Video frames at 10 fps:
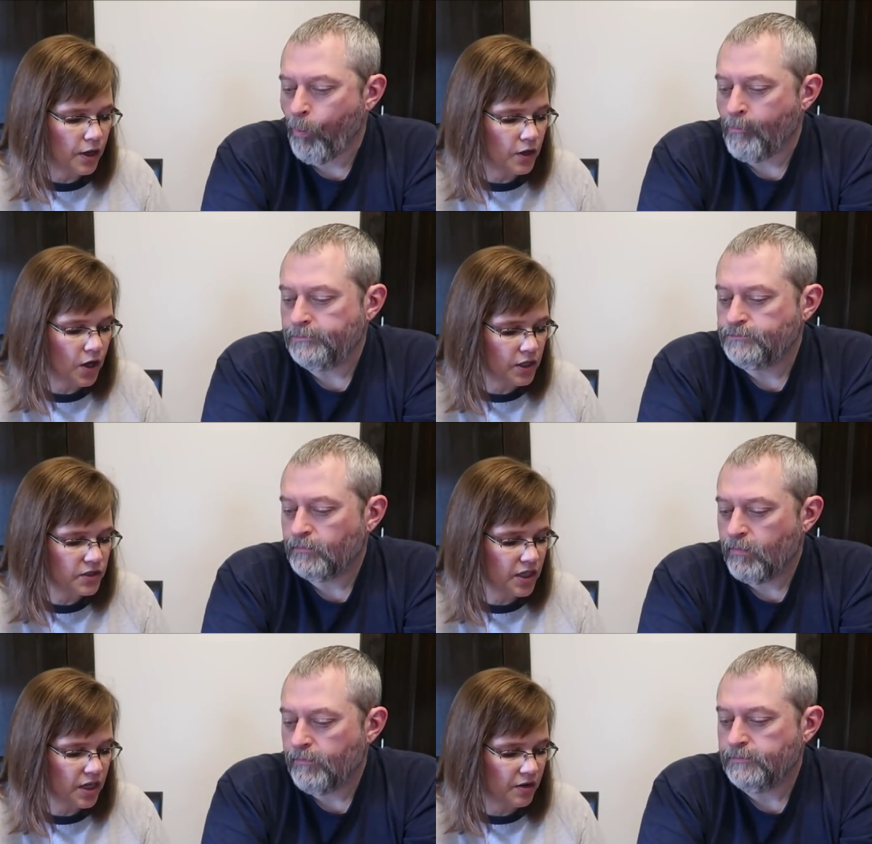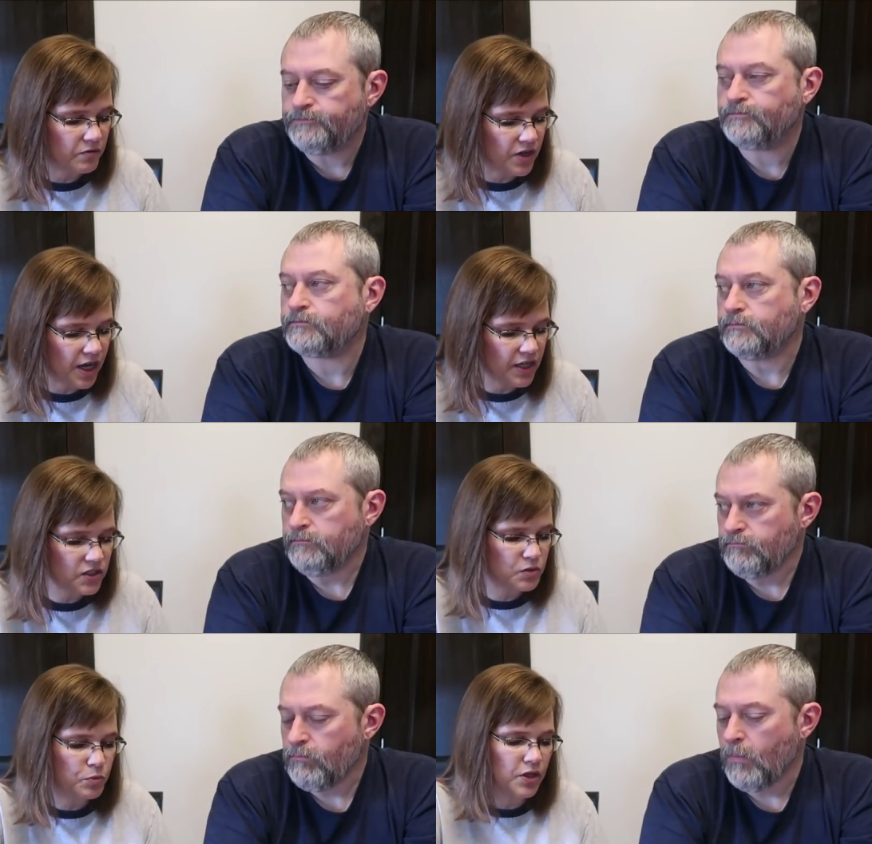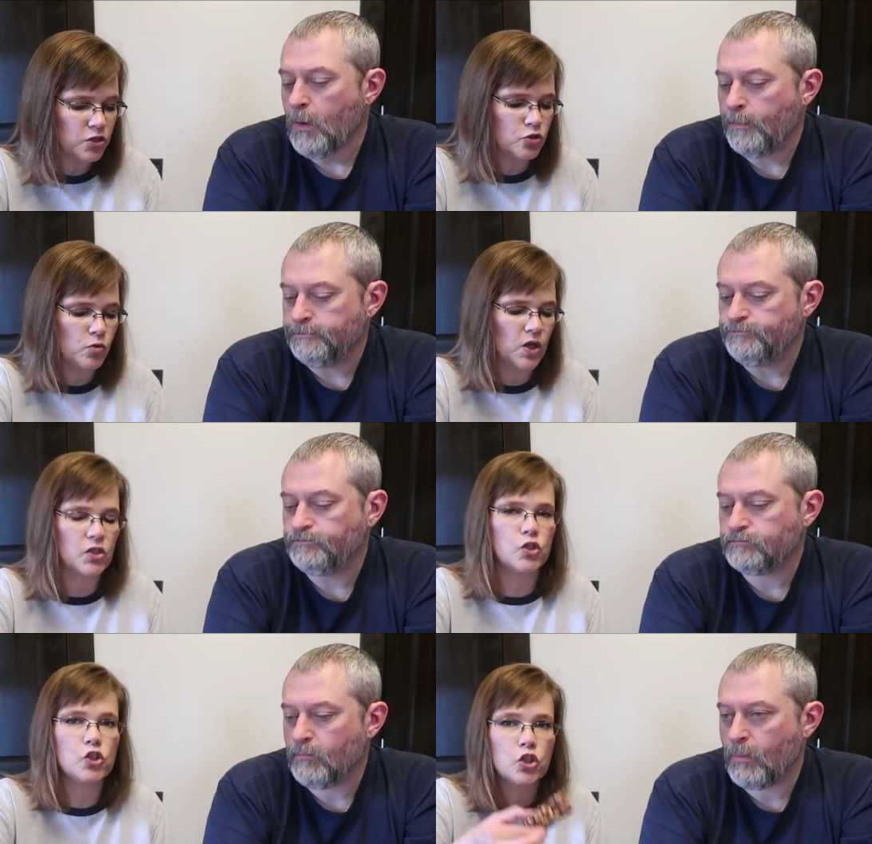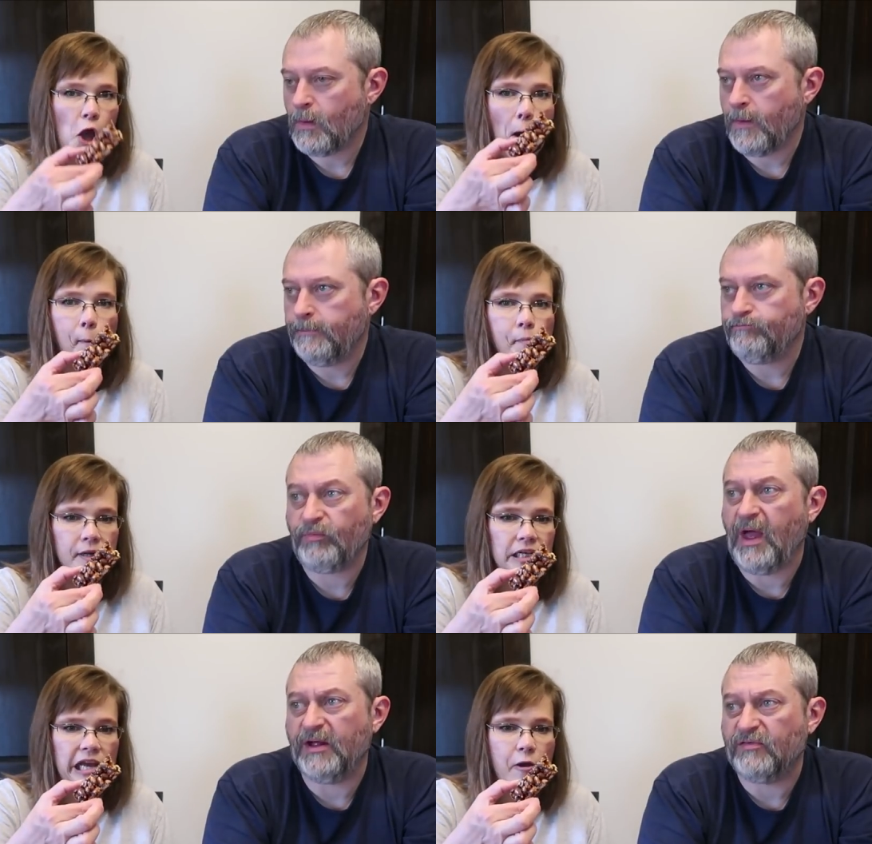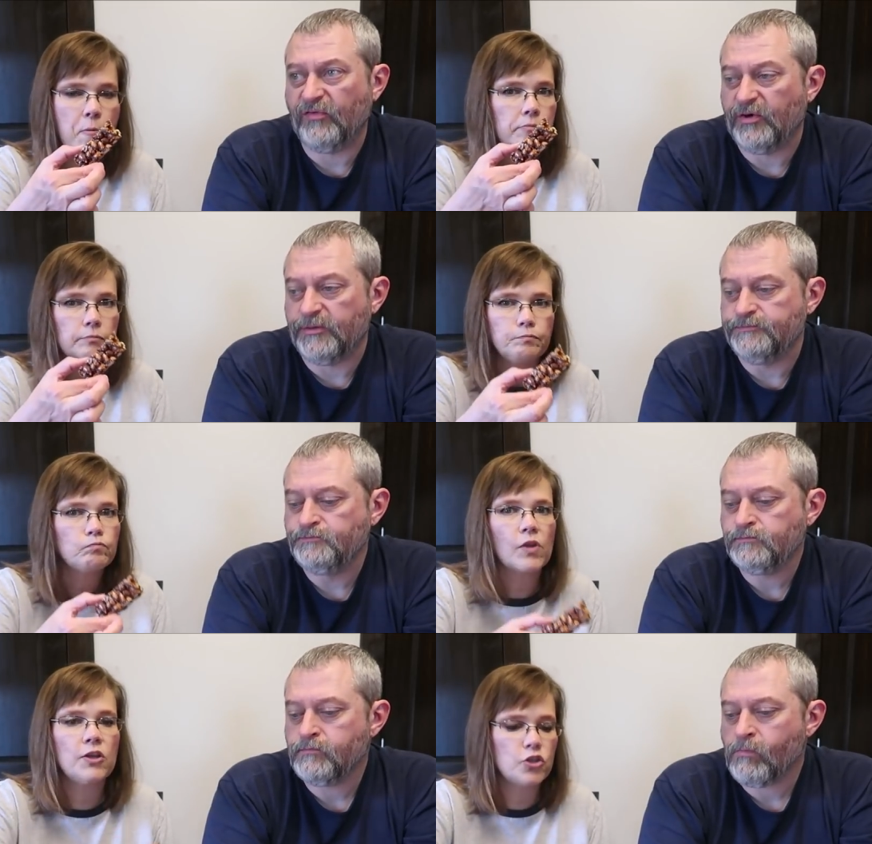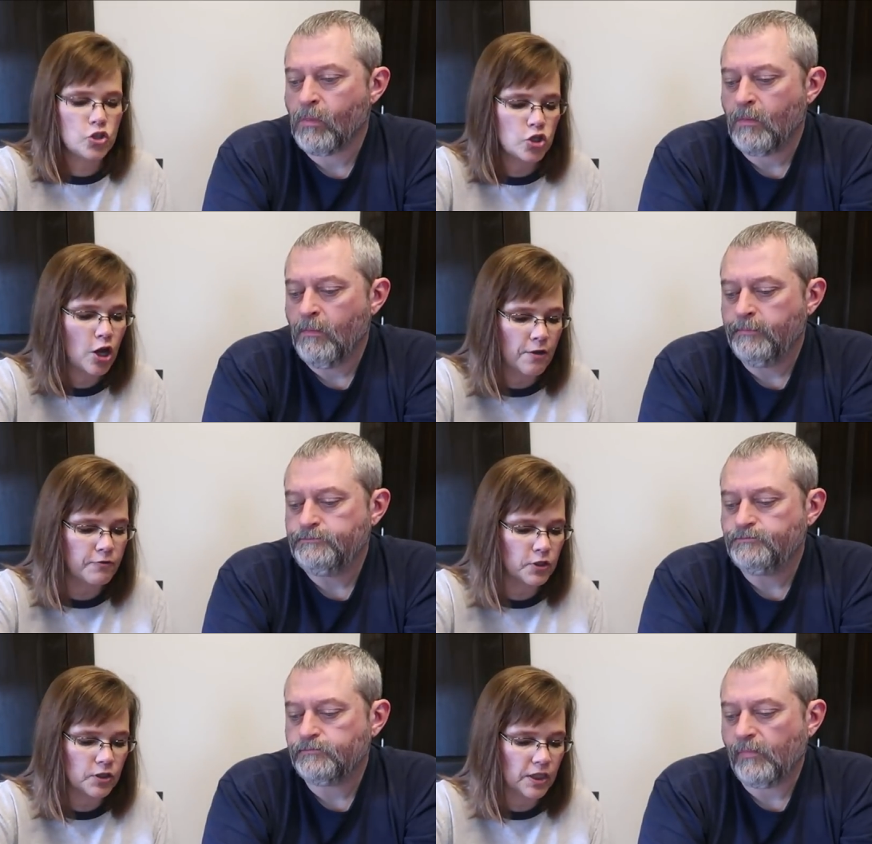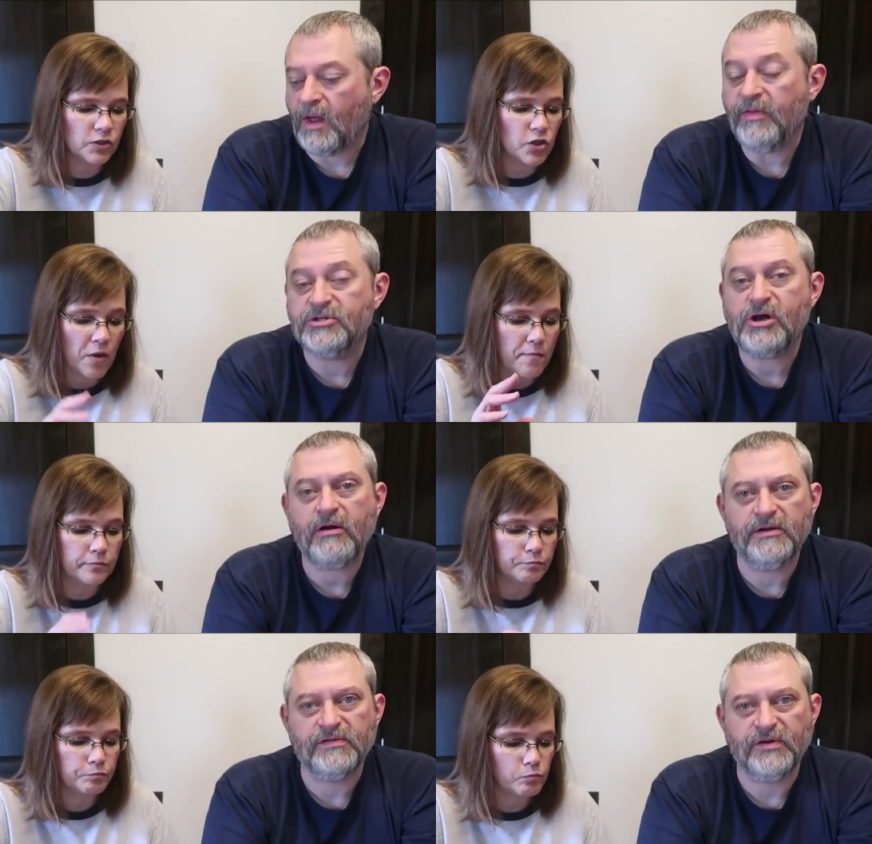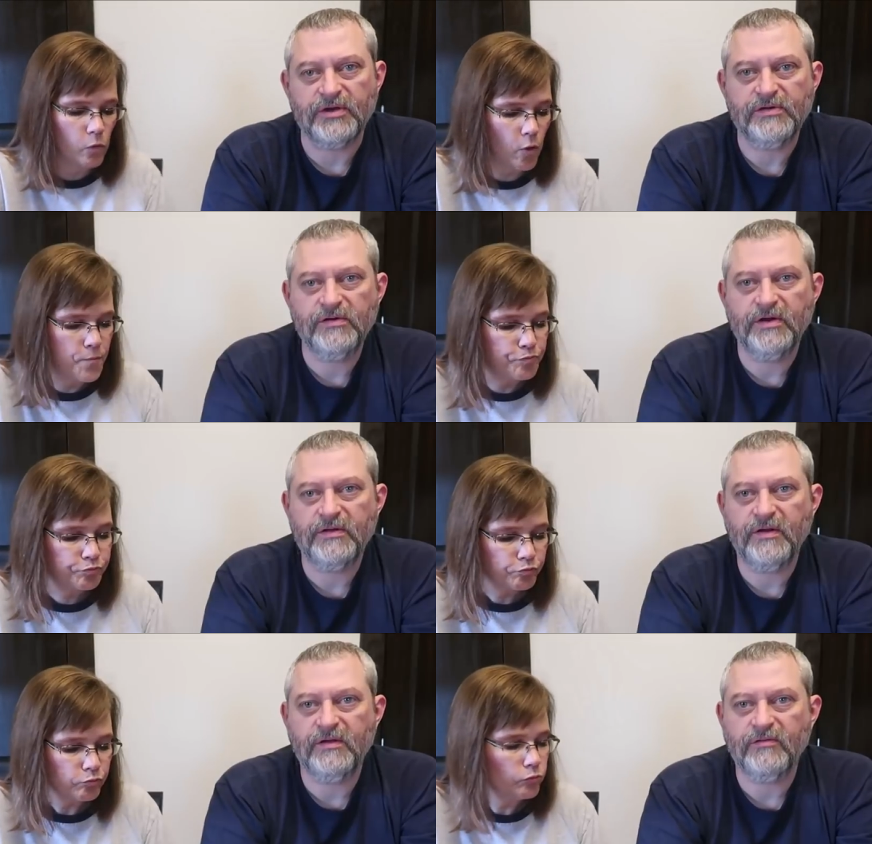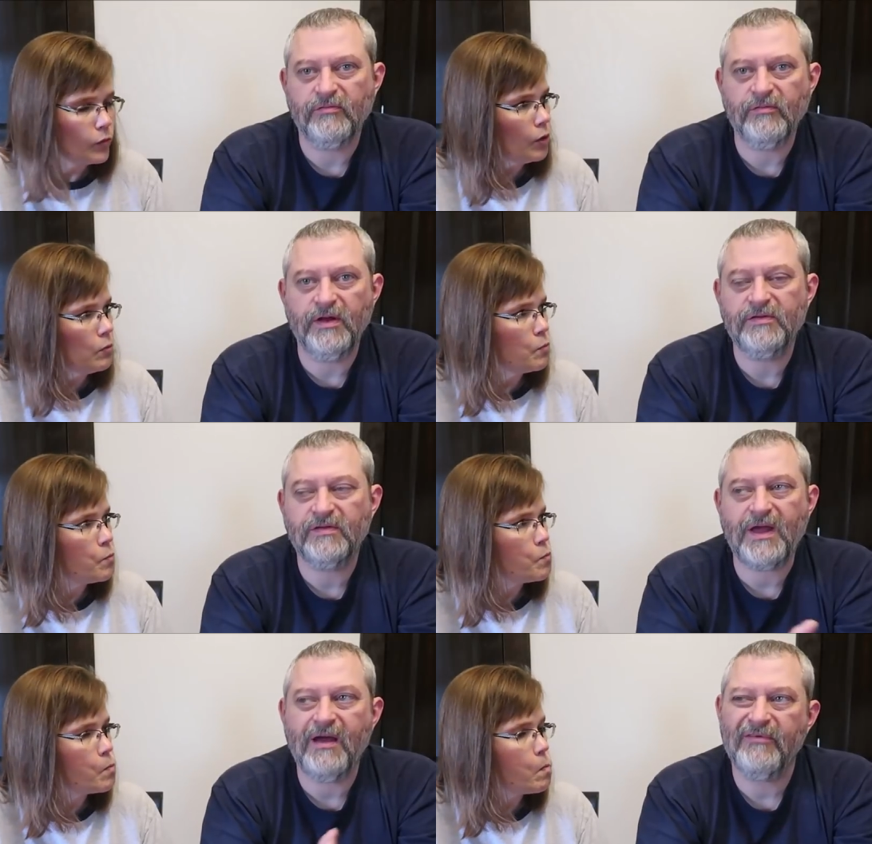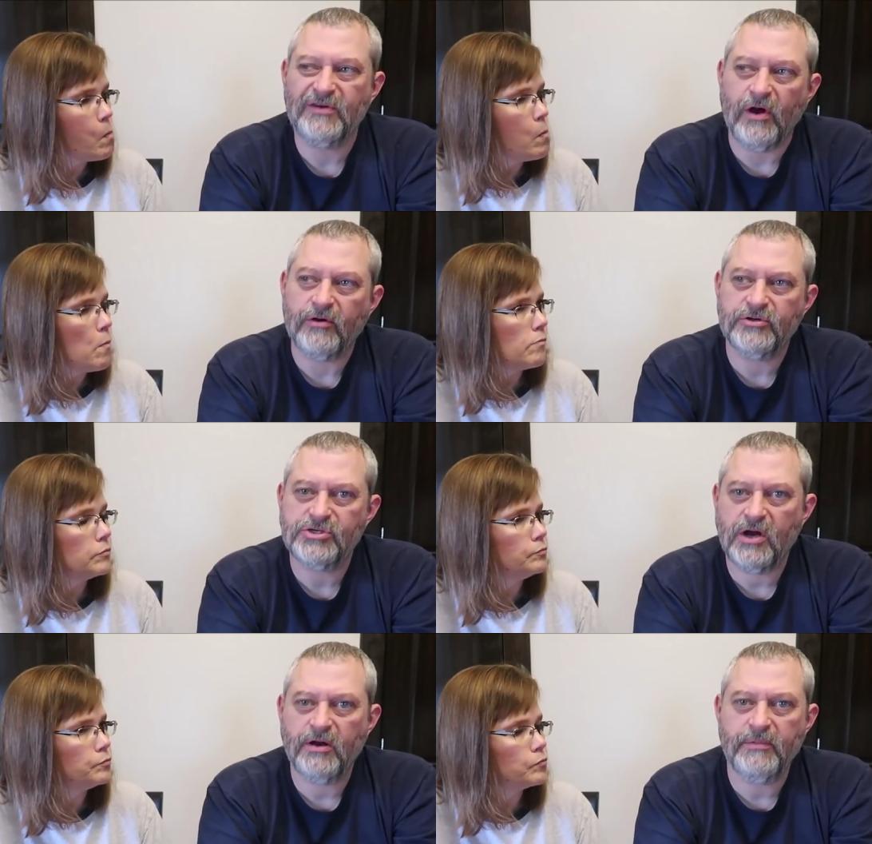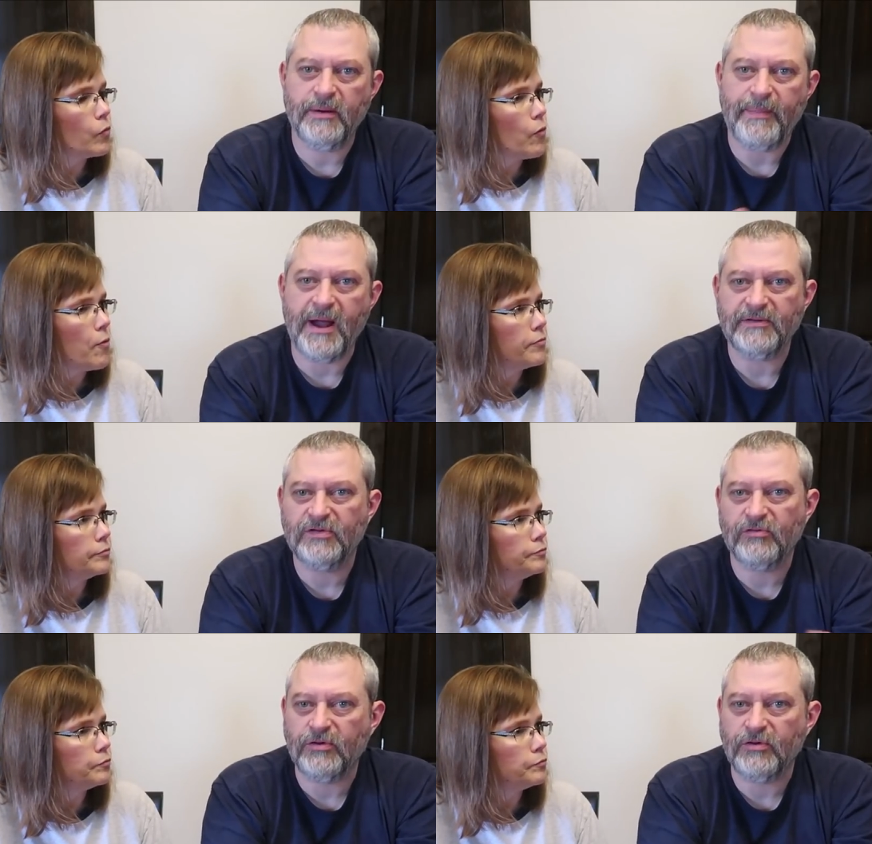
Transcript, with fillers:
Speaker 1: content of nuts because you get so
Speaker 2: many. Yeah, it's full. It's chock full of nuts. And the chocolate's good too. It's kind of a darker chocolate, but it bounces